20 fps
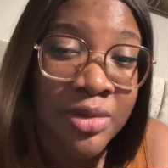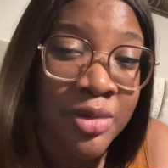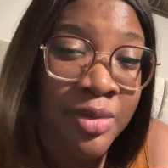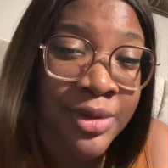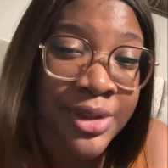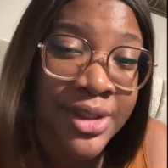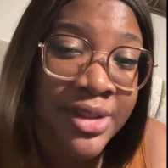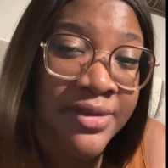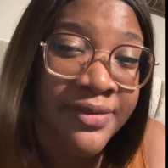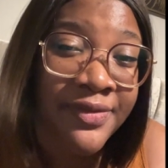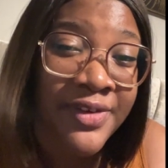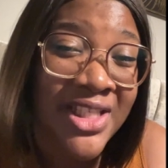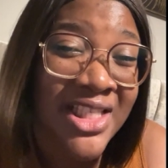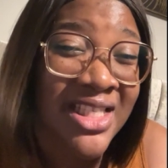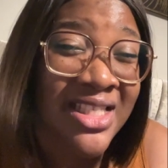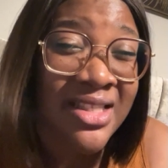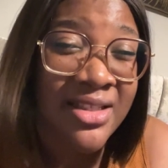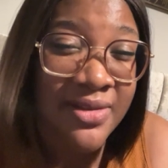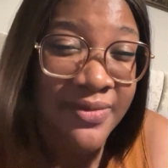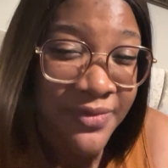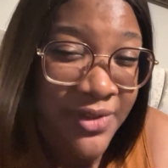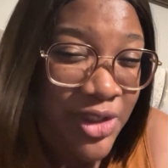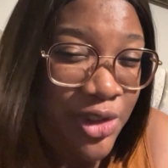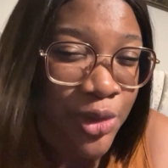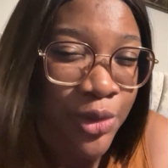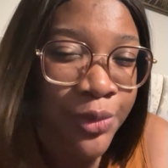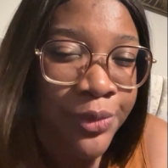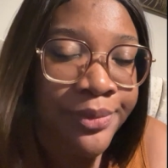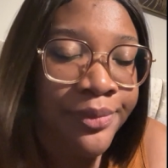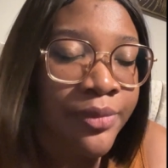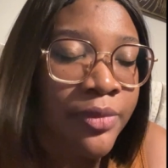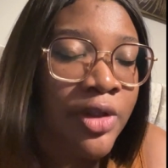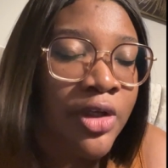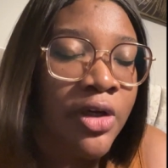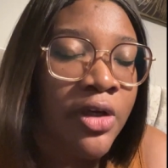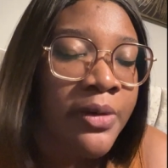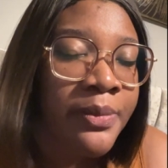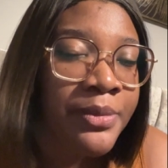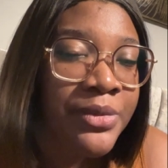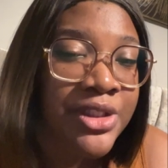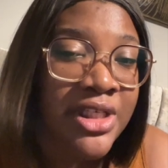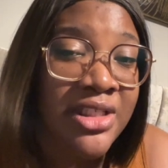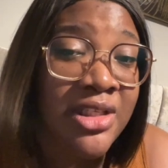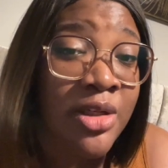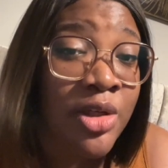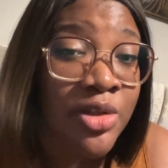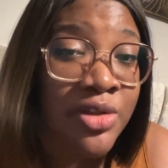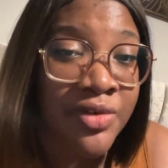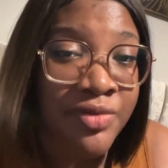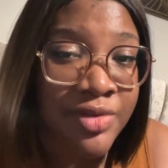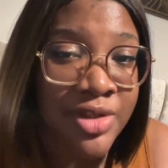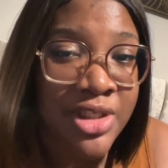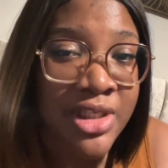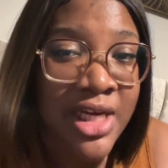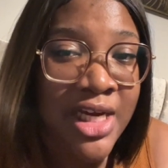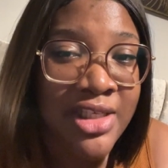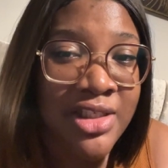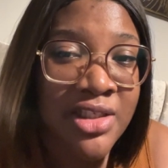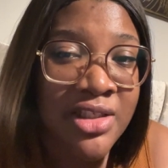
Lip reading: going to fit in this video, but there's a lot of research.